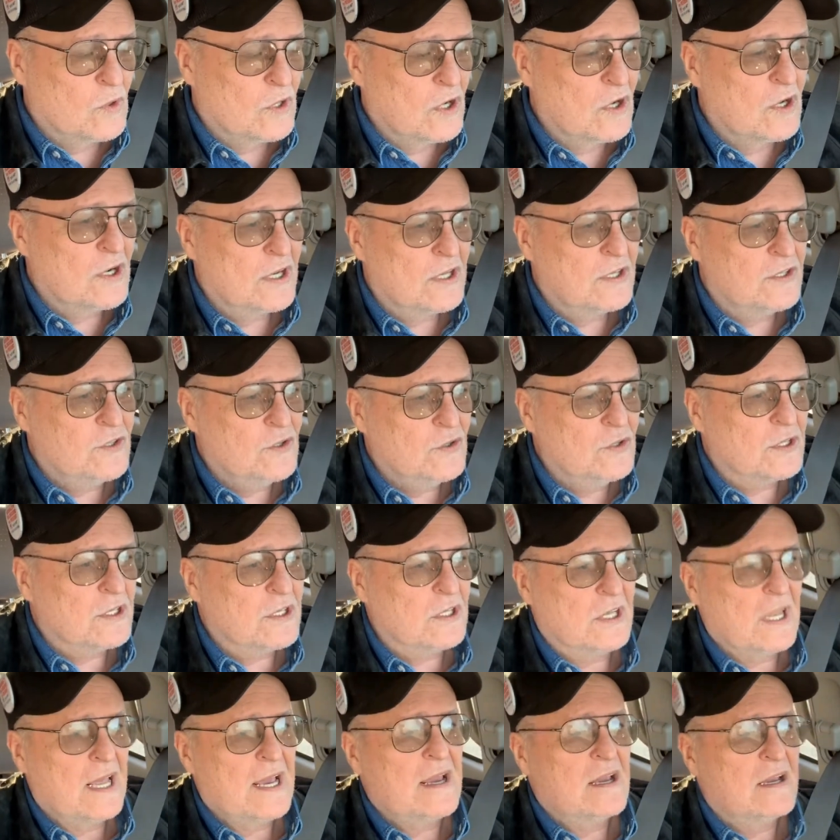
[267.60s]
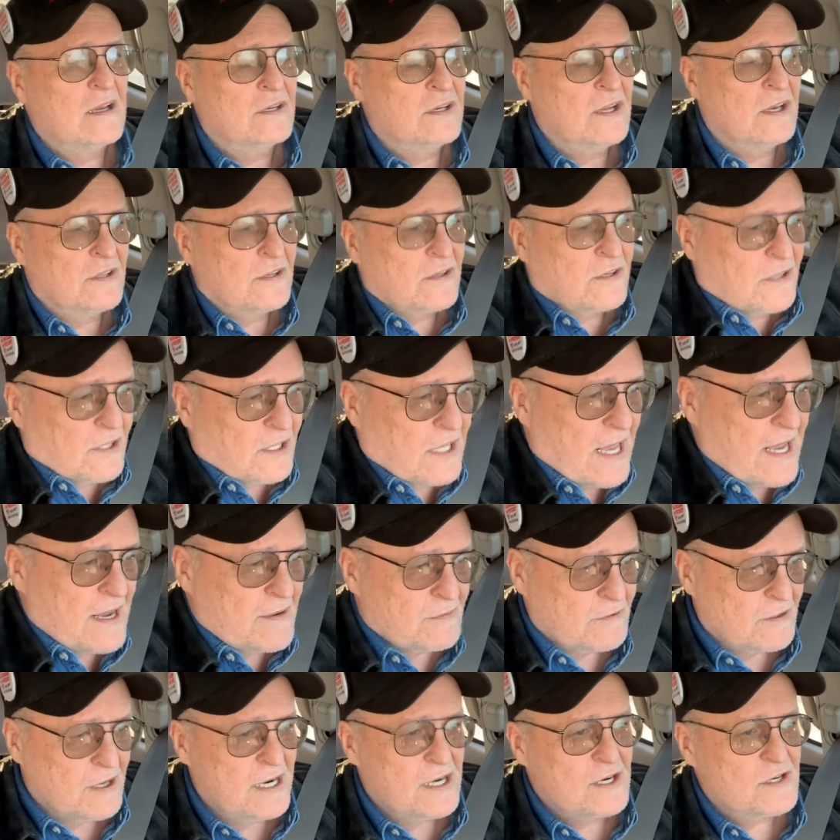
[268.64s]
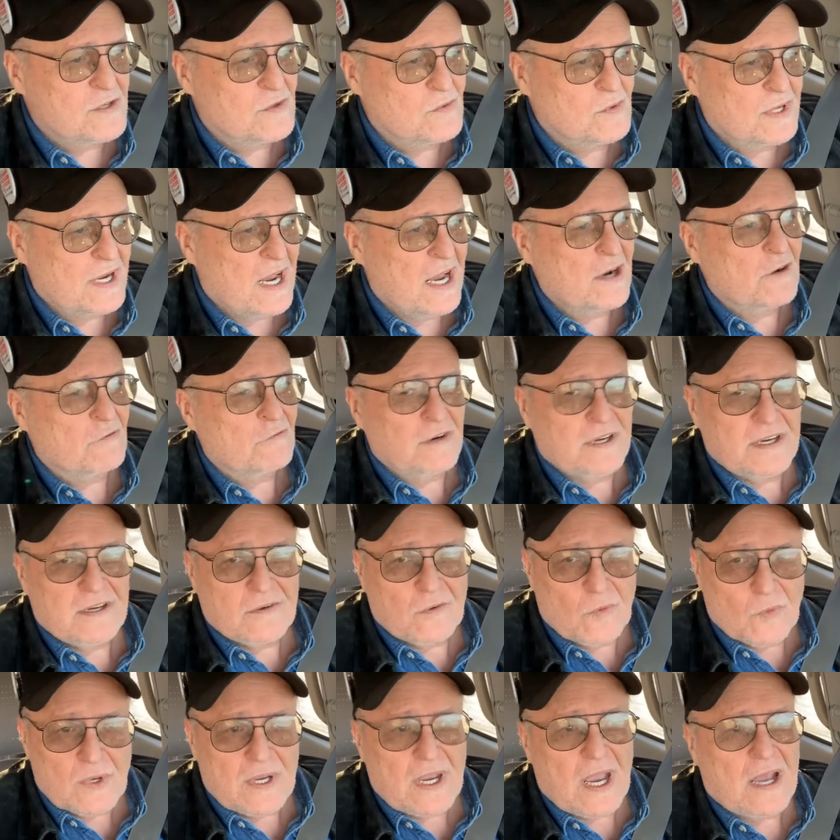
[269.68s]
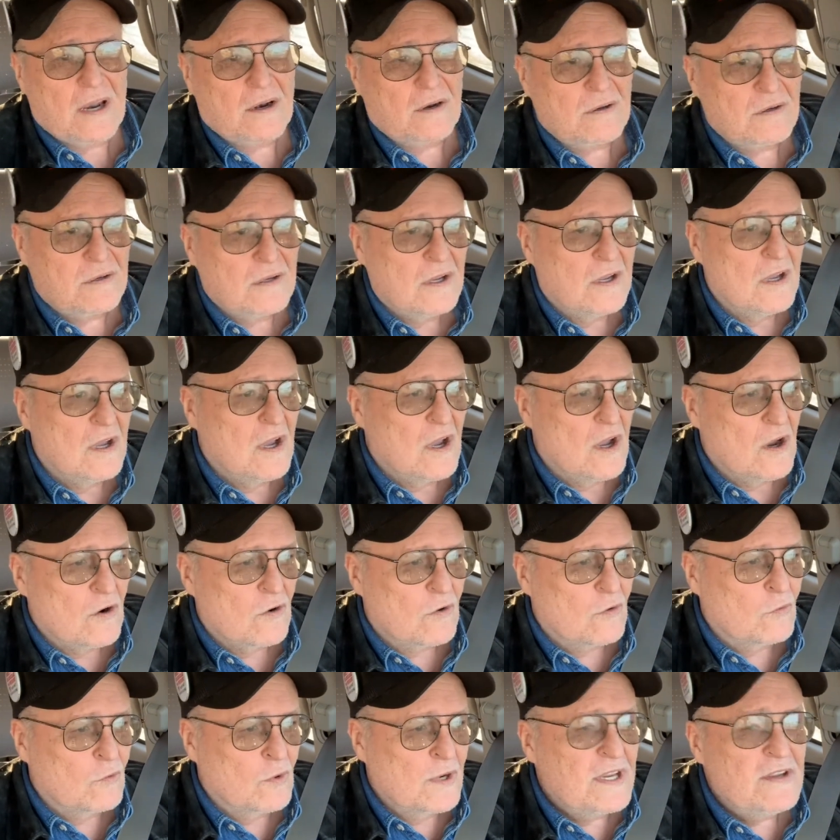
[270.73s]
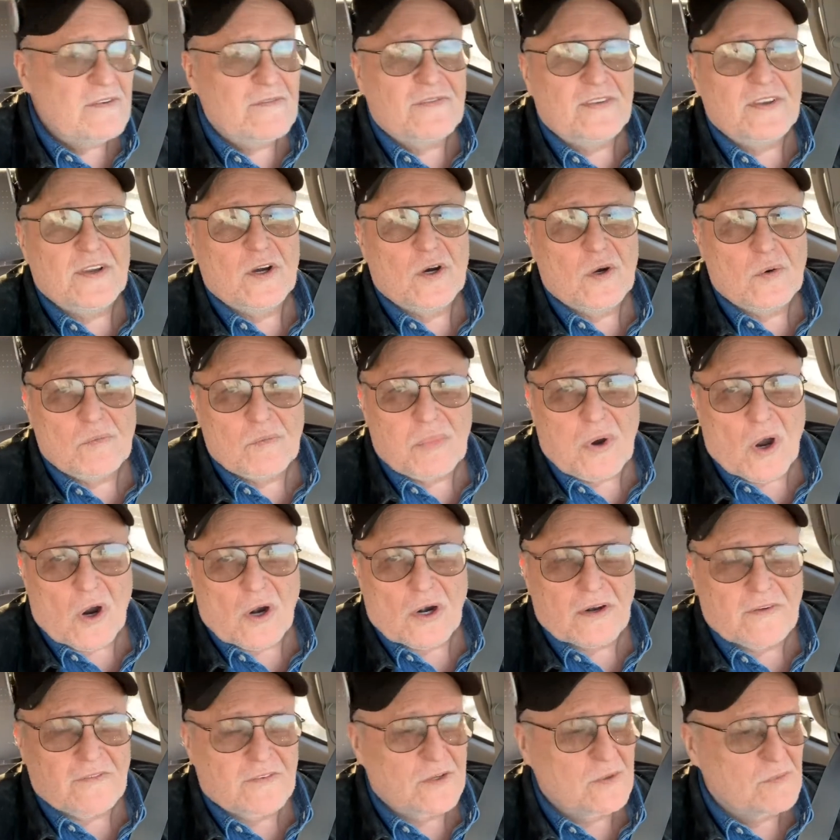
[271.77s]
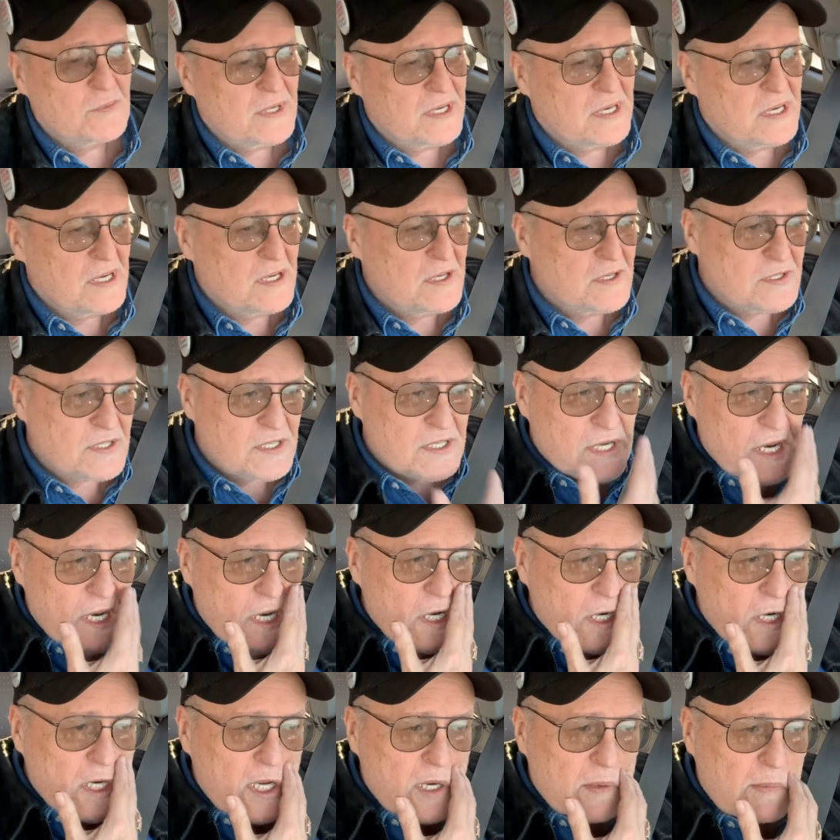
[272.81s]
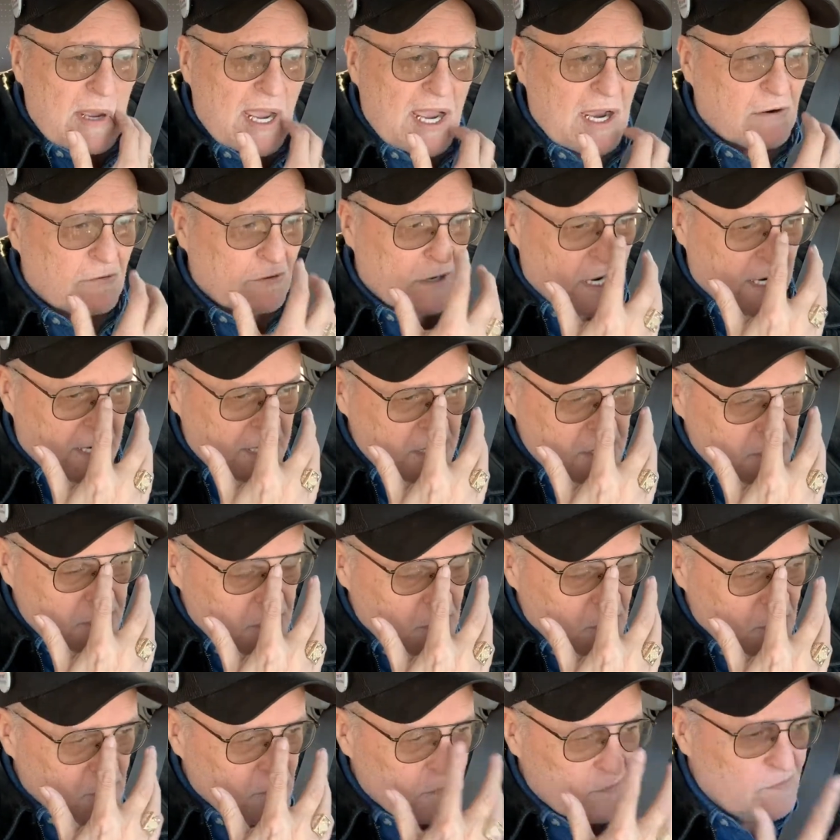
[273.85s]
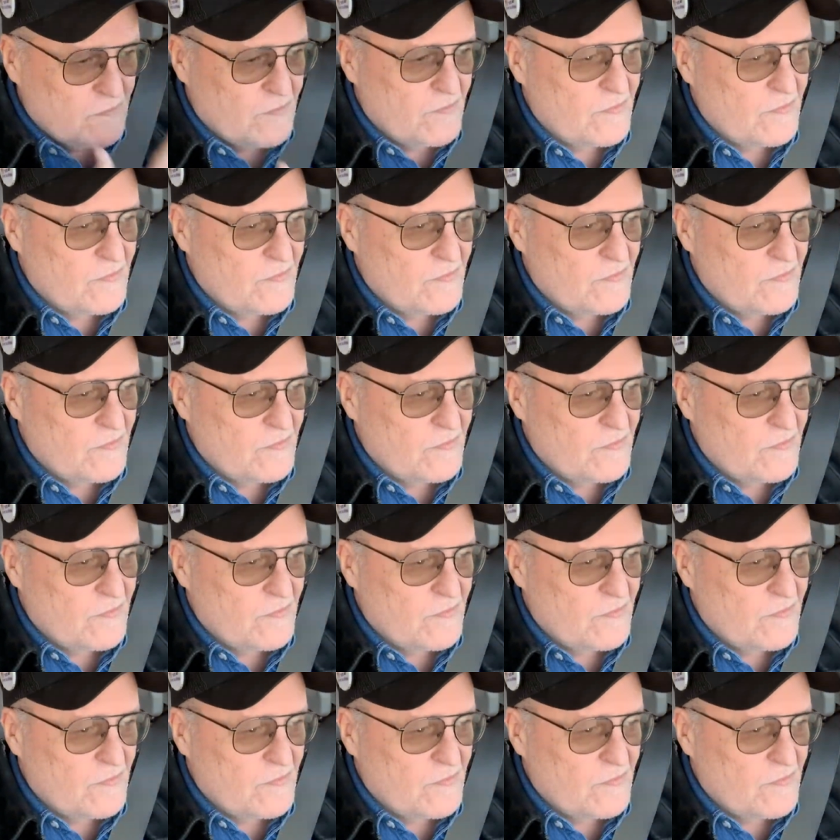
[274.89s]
going to do another collaboration. We got to refilm part of it because it didn't come out right, so